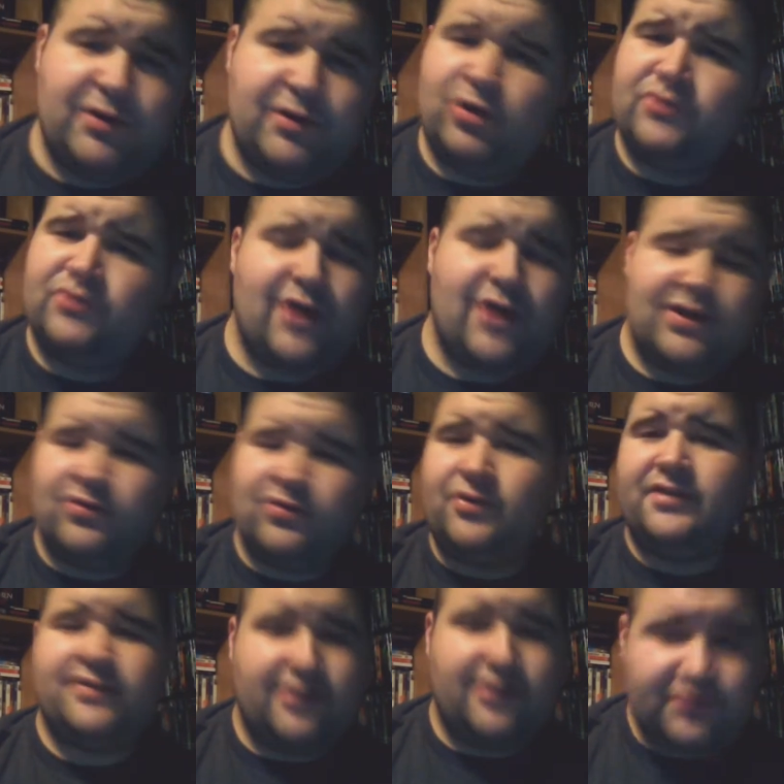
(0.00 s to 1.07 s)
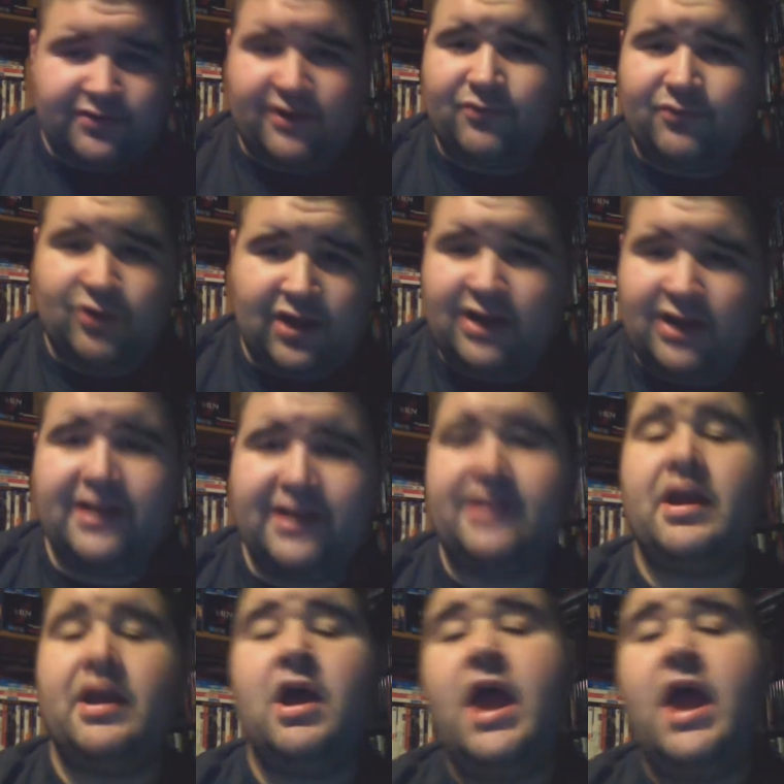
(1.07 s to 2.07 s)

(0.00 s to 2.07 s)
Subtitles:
It also has all this other stuff where I'll link.